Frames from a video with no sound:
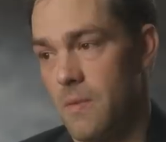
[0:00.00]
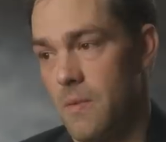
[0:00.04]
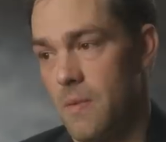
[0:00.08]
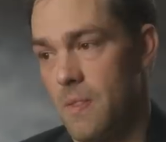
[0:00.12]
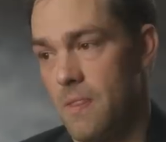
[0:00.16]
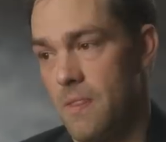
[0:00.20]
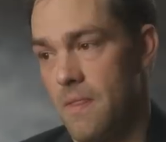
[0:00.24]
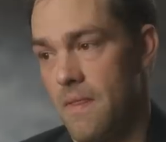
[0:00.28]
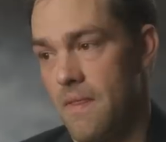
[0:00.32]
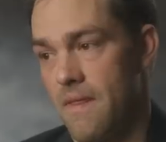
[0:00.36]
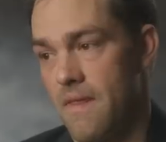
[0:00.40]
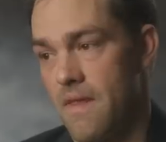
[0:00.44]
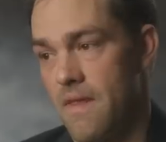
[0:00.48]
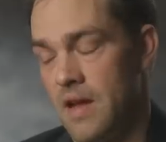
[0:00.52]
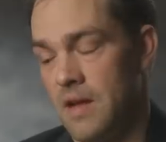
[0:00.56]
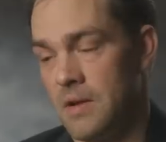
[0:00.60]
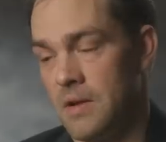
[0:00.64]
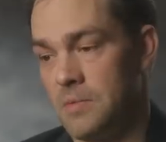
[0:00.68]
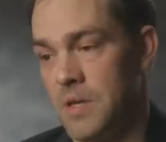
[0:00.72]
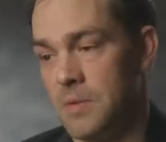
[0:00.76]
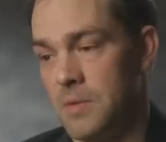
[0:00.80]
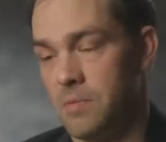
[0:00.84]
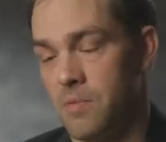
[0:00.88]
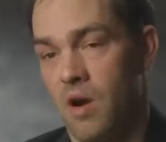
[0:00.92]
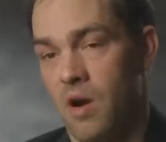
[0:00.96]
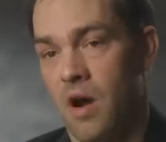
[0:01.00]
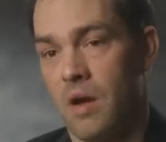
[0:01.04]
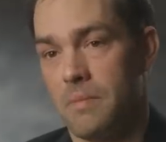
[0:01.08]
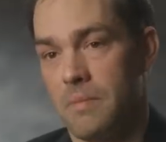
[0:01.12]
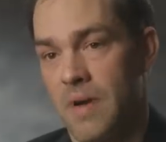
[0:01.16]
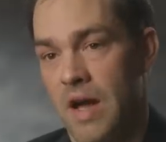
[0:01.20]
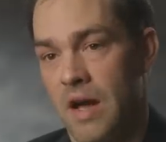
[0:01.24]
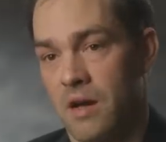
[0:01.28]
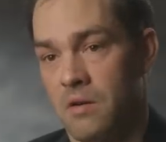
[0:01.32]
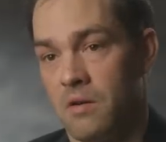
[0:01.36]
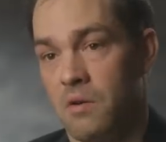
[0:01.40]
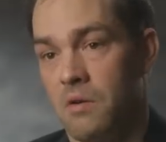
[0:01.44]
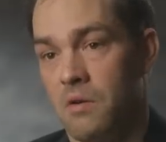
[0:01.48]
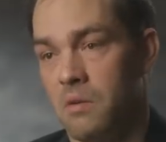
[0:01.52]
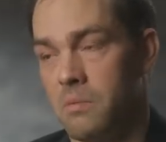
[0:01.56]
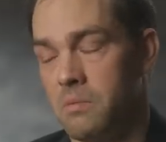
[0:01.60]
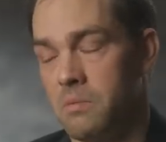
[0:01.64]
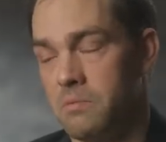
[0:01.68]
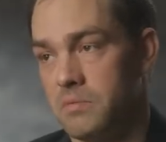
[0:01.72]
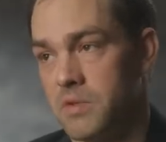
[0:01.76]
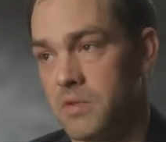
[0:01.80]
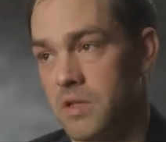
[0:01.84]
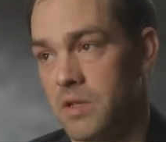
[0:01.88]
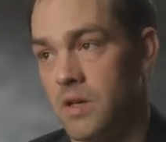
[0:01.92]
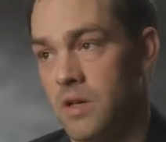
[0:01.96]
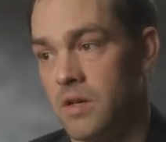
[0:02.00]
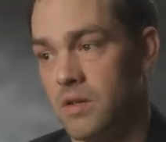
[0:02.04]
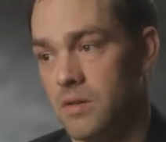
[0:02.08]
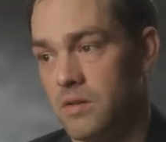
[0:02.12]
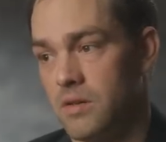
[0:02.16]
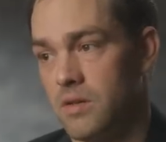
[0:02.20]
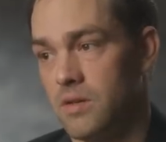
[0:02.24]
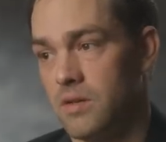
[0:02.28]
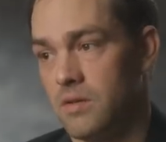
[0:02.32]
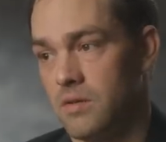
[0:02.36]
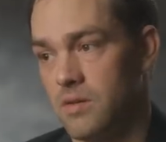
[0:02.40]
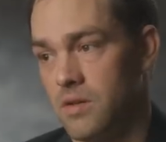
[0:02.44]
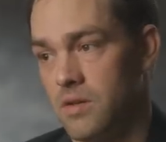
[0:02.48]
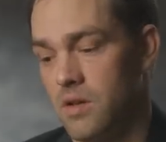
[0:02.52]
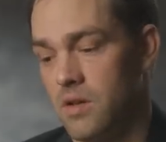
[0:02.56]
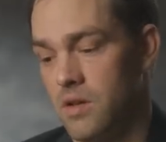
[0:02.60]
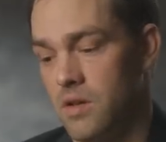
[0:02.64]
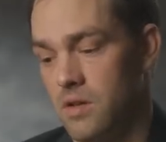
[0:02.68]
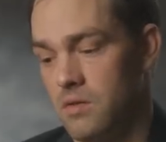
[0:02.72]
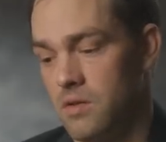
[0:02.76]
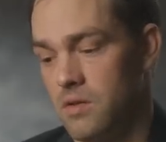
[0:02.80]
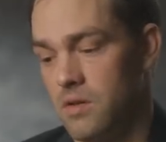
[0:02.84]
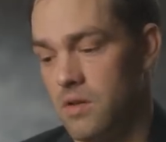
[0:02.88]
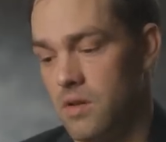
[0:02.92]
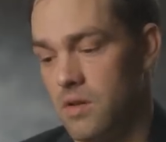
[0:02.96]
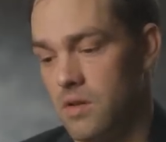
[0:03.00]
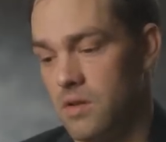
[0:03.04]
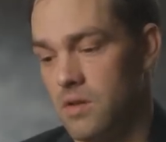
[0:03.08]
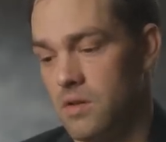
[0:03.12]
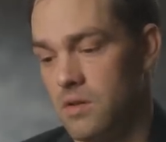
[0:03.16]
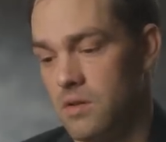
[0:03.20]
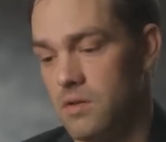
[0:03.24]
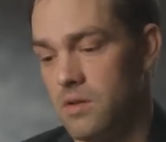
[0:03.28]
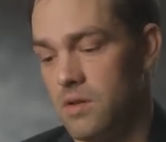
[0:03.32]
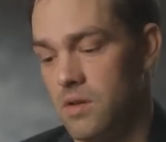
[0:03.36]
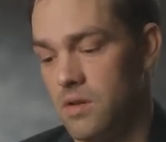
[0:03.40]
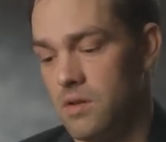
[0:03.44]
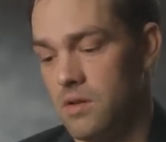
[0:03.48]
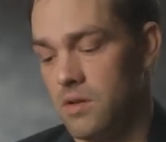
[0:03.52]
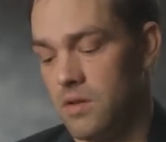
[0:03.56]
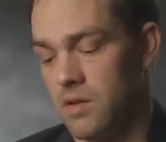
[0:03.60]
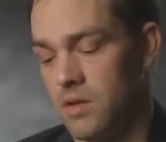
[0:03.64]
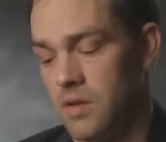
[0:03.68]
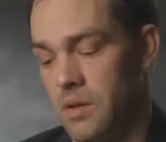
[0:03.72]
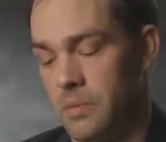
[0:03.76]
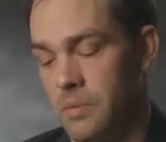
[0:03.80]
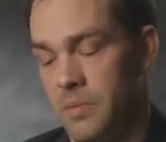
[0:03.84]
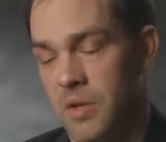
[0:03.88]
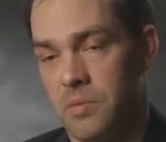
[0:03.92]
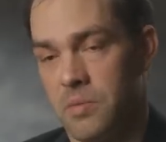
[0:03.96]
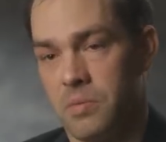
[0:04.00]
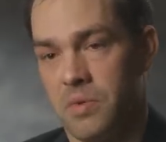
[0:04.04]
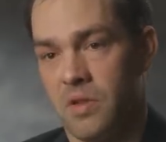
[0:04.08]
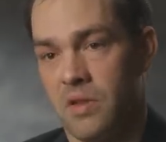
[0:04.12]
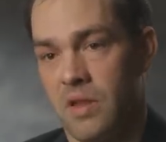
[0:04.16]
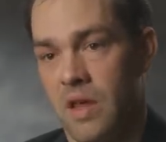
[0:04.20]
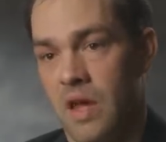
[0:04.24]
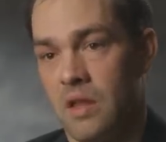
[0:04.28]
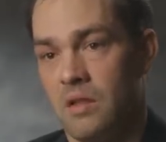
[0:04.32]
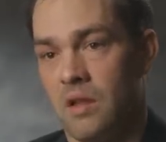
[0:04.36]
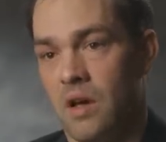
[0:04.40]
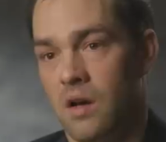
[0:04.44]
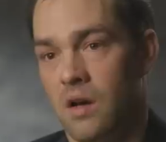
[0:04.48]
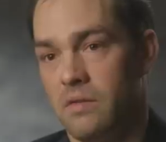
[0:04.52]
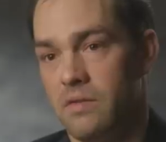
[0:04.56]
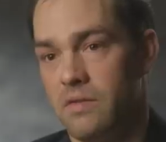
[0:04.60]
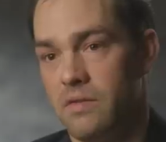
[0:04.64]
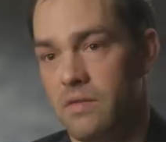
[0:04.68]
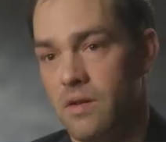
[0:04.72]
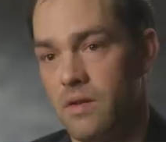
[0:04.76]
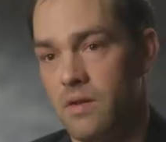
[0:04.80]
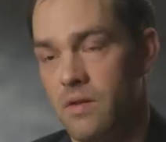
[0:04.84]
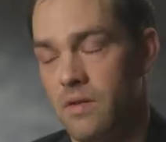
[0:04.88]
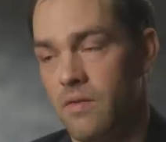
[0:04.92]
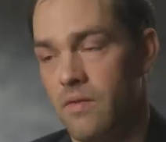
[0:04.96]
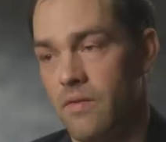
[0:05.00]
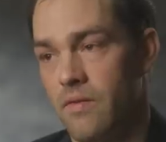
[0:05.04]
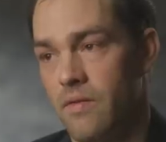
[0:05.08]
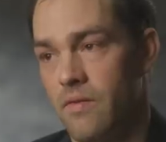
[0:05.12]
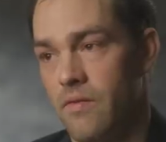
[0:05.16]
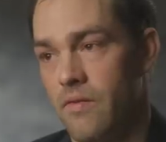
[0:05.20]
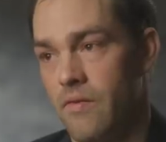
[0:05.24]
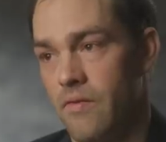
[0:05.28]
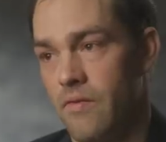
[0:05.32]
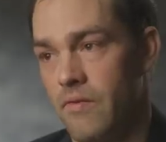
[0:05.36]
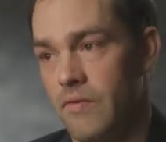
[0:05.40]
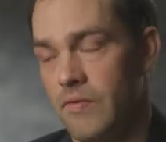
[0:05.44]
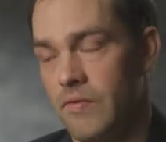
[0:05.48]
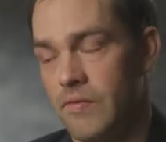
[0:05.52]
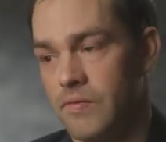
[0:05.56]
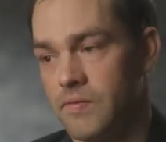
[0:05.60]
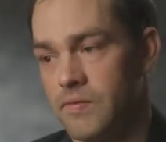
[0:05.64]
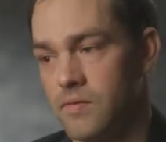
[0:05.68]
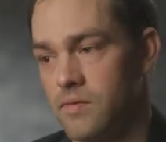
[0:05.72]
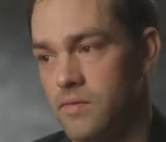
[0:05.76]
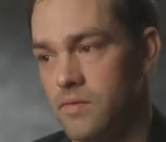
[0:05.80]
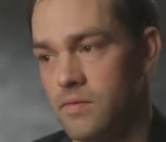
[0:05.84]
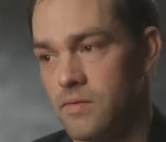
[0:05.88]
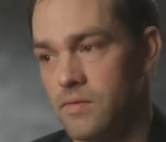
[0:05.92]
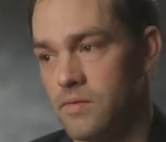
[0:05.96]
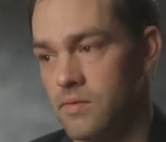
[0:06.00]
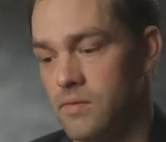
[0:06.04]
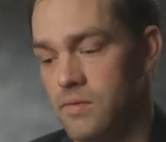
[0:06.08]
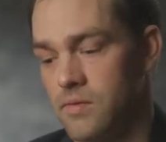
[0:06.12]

everything for another soldier, for the love of each other,